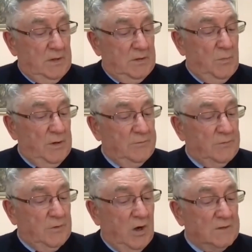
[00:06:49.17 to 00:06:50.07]
The Word
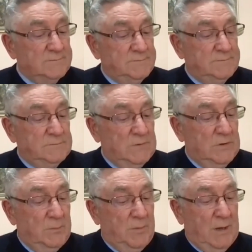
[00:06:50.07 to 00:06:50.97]
of God,
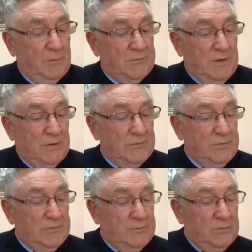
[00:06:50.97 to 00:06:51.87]
the Bible tells
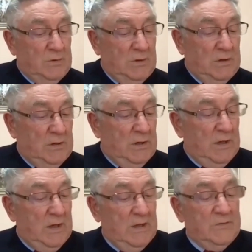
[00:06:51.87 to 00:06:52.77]
us,
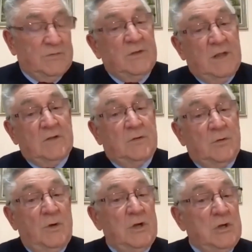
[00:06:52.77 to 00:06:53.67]
is there
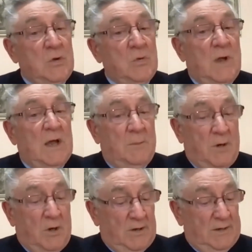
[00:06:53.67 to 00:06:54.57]
to renew our
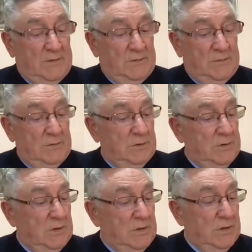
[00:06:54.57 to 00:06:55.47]
mind,
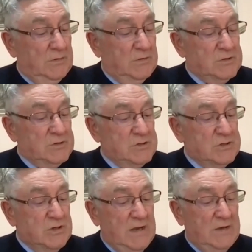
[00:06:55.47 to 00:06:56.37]
to
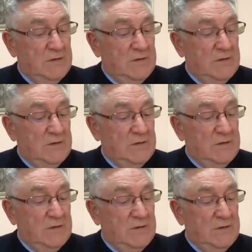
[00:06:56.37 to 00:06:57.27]
change the
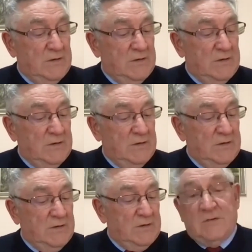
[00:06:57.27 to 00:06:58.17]
thoughts and the
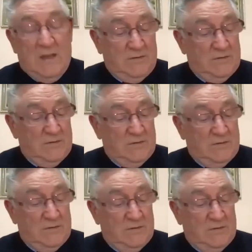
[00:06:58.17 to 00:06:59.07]
intents of the
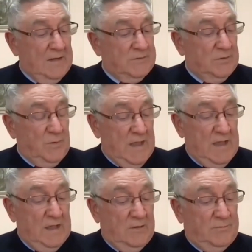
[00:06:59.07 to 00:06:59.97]
heart that we have,
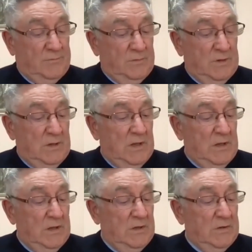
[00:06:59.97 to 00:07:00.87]

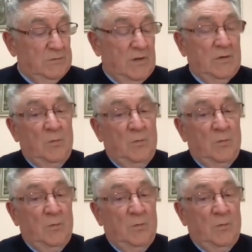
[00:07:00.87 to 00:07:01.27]
so that